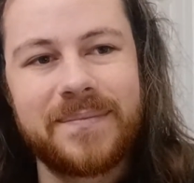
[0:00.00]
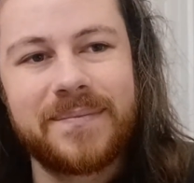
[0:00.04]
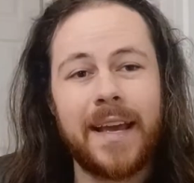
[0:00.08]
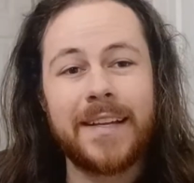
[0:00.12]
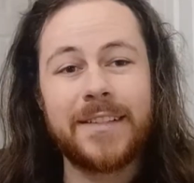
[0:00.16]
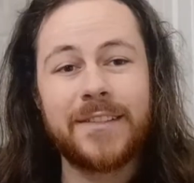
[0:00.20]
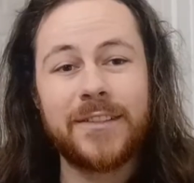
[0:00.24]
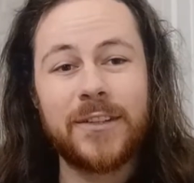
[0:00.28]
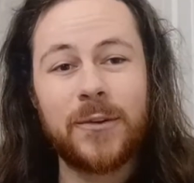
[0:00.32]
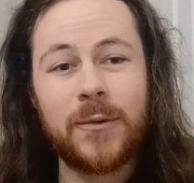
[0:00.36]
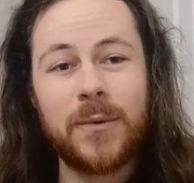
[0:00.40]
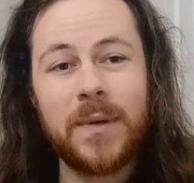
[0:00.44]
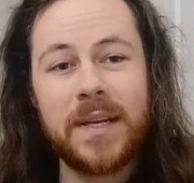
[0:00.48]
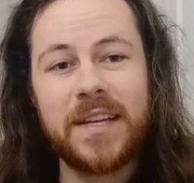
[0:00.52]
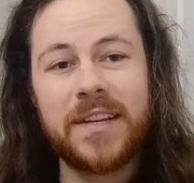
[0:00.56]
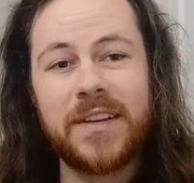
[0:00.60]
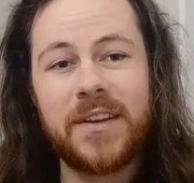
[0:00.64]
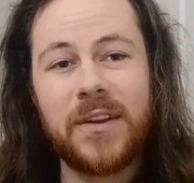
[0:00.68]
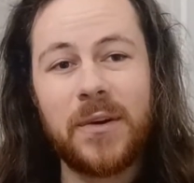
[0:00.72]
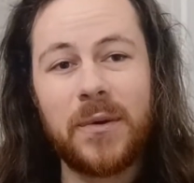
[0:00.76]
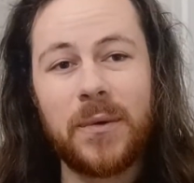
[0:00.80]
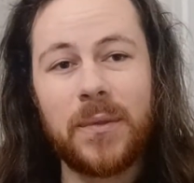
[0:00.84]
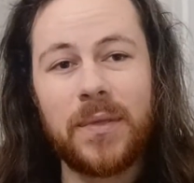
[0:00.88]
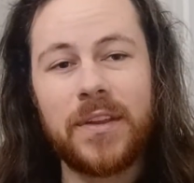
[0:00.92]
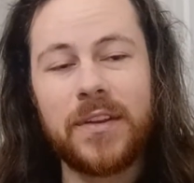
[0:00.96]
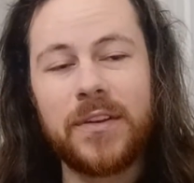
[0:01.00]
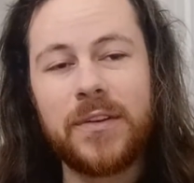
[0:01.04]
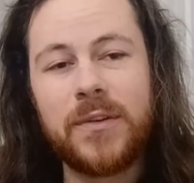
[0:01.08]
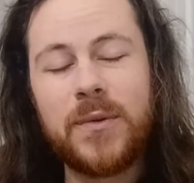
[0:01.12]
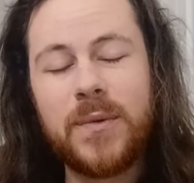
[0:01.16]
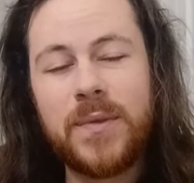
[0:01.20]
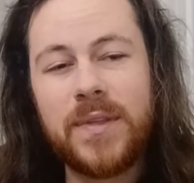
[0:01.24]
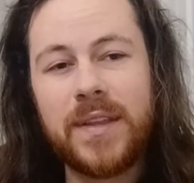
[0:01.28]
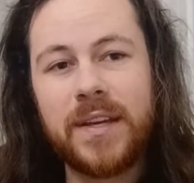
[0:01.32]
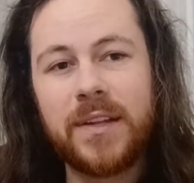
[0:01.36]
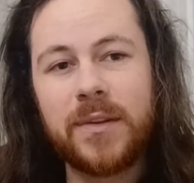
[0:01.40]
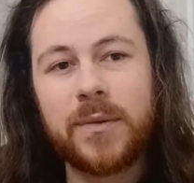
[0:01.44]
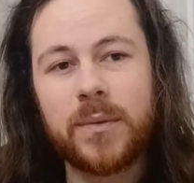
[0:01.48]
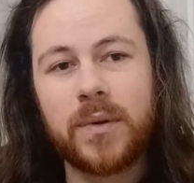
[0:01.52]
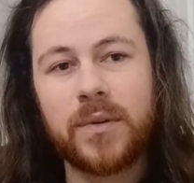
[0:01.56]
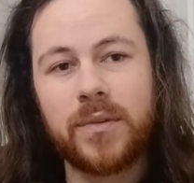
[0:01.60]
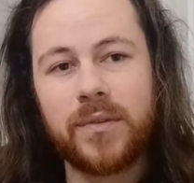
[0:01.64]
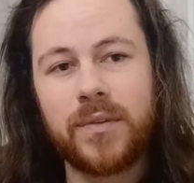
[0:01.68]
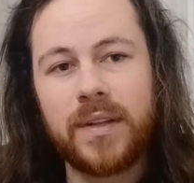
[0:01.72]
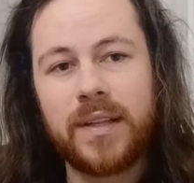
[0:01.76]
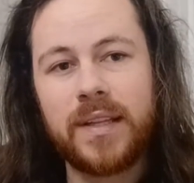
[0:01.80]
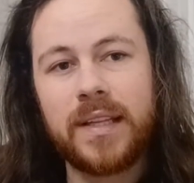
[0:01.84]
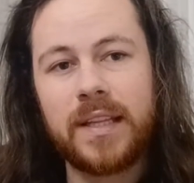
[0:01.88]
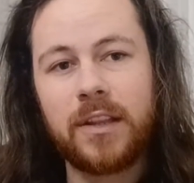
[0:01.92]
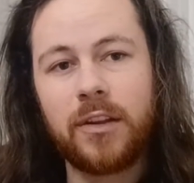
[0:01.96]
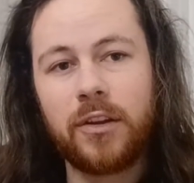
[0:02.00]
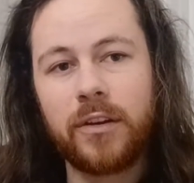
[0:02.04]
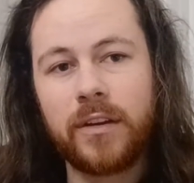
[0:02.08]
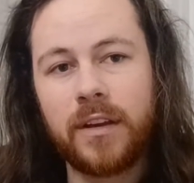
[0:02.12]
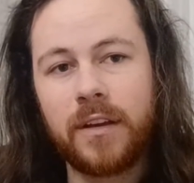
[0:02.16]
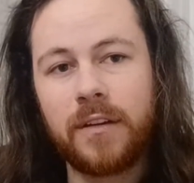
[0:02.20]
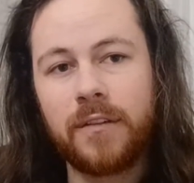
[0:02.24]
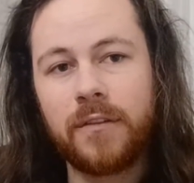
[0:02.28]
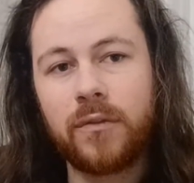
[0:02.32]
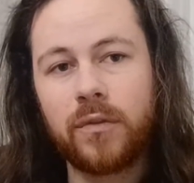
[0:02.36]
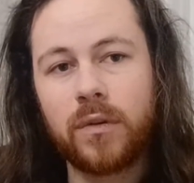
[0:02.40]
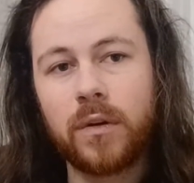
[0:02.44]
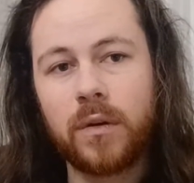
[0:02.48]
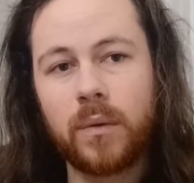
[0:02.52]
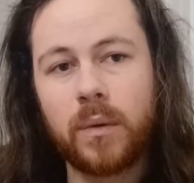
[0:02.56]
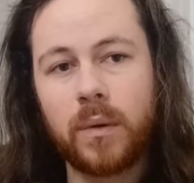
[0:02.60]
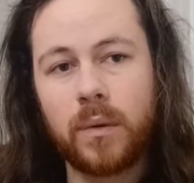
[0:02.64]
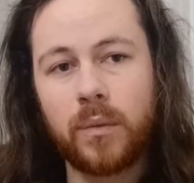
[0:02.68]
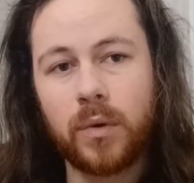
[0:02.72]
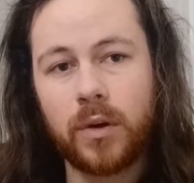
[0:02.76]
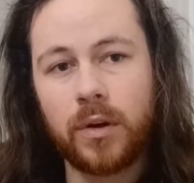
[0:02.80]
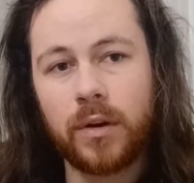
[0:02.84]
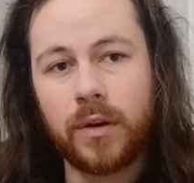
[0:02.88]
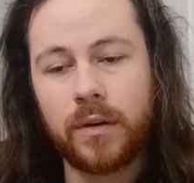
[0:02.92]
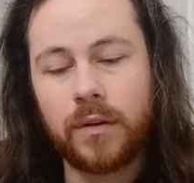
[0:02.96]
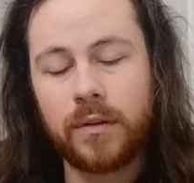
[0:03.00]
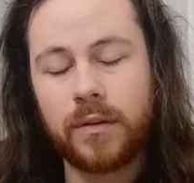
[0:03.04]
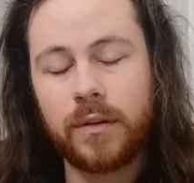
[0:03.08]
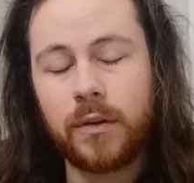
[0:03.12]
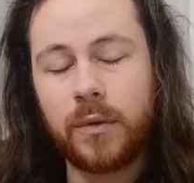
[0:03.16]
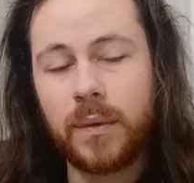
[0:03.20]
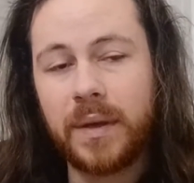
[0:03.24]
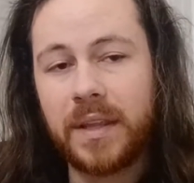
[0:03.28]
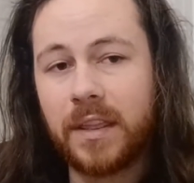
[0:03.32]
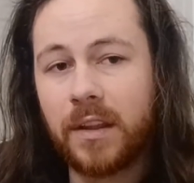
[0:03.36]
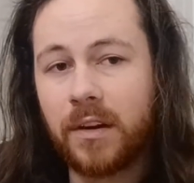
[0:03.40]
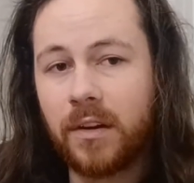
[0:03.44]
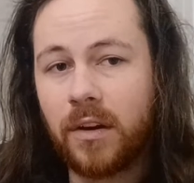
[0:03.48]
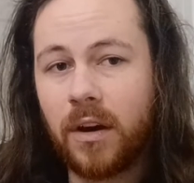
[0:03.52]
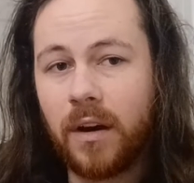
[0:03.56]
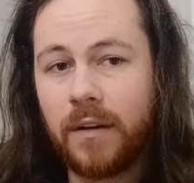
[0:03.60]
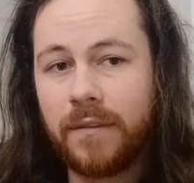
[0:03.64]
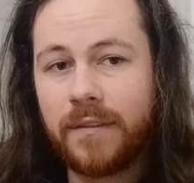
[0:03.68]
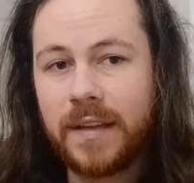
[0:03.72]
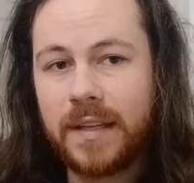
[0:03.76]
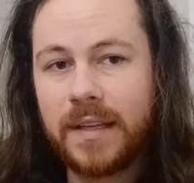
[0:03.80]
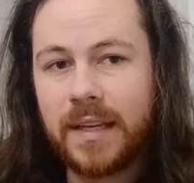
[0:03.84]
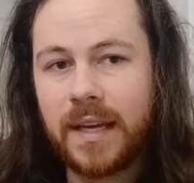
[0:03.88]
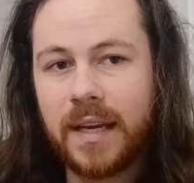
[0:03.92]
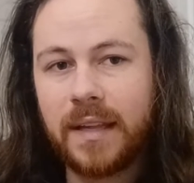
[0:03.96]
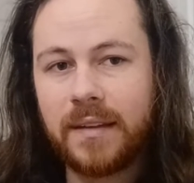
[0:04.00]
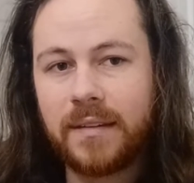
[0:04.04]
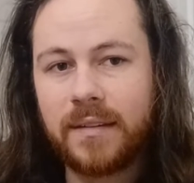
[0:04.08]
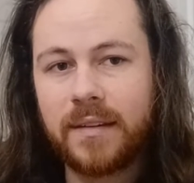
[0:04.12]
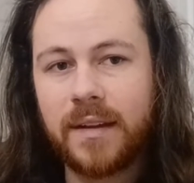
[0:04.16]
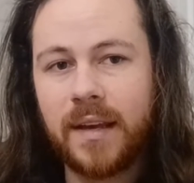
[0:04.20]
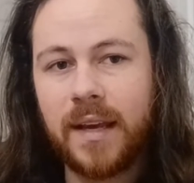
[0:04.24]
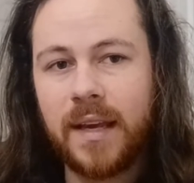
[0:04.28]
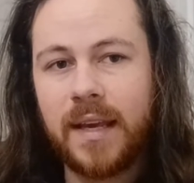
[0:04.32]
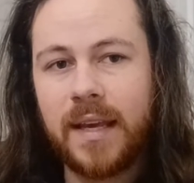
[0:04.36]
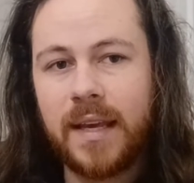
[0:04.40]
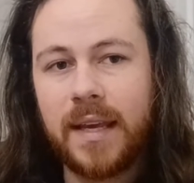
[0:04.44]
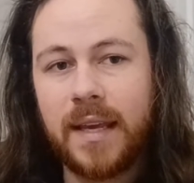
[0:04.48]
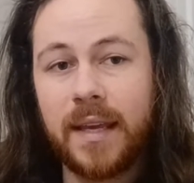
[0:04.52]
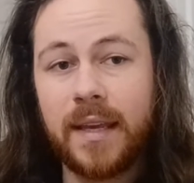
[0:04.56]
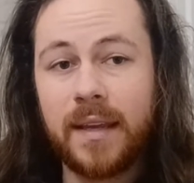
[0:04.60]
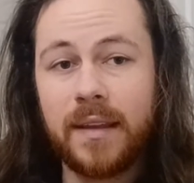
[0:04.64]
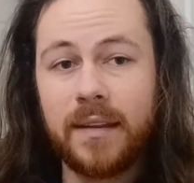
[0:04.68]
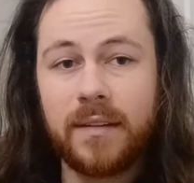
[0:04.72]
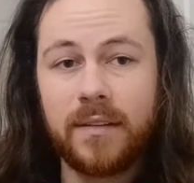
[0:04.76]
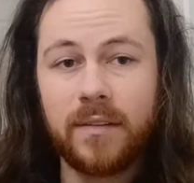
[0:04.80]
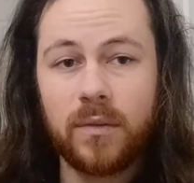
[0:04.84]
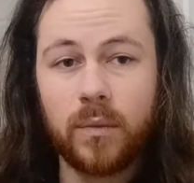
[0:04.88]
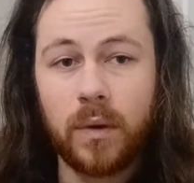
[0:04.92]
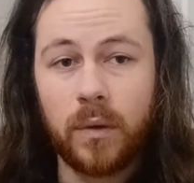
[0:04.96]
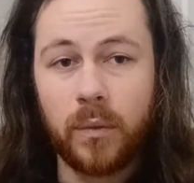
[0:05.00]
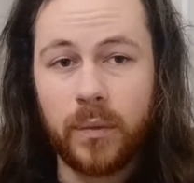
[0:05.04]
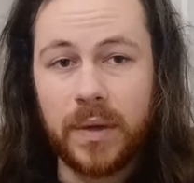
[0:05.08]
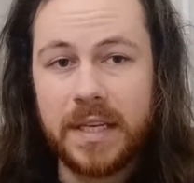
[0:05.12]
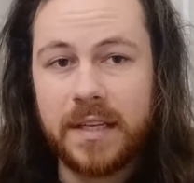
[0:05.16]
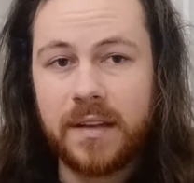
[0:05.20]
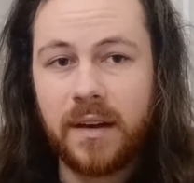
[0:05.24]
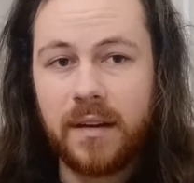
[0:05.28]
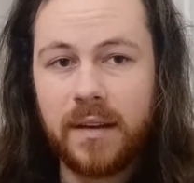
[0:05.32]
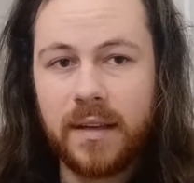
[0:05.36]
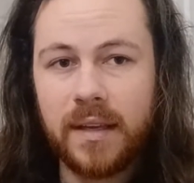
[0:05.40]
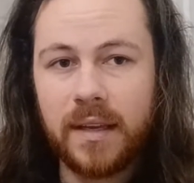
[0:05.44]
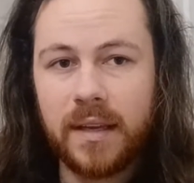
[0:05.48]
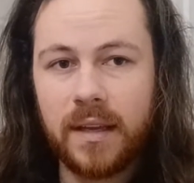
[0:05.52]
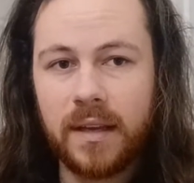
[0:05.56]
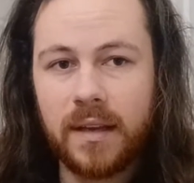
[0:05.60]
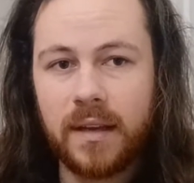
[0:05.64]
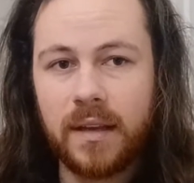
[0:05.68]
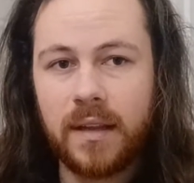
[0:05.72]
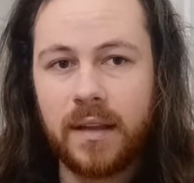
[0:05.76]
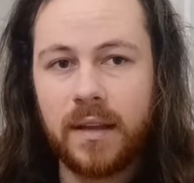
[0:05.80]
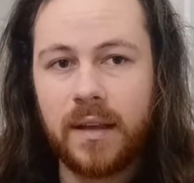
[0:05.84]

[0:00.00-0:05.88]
As a quick note, the 2 things we're really looking for when we're doing the coffee test is when we dunk it,